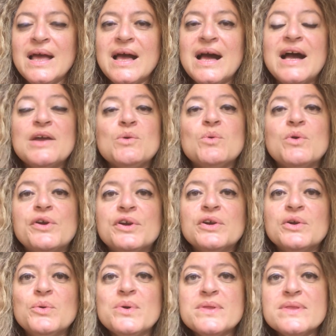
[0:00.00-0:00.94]
I
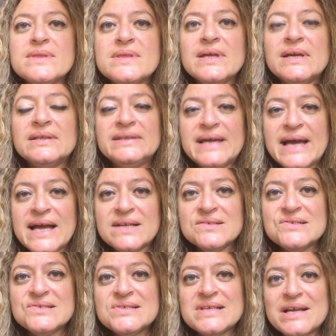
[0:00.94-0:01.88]
work with
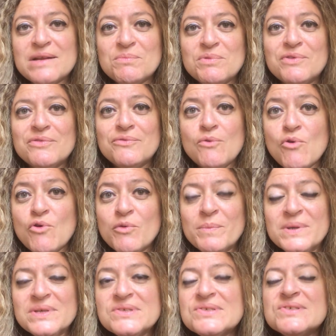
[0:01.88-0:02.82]
dance and
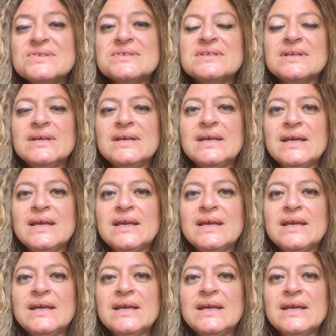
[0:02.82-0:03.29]
performance,